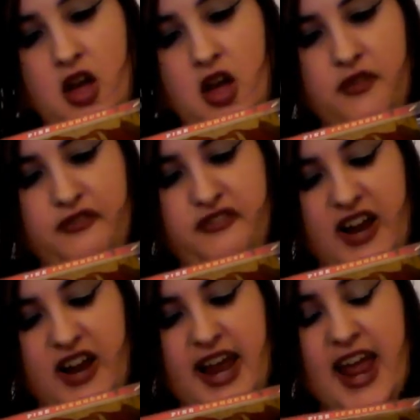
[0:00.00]
her
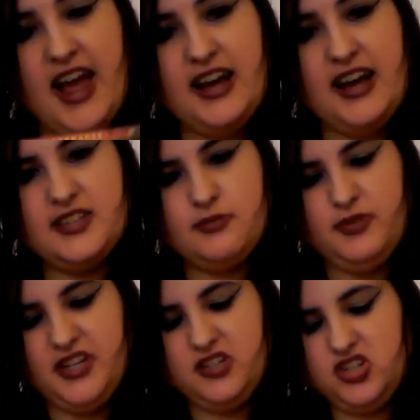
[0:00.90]
Fun House,
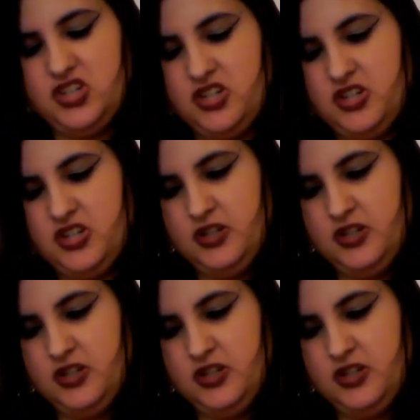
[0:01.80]
which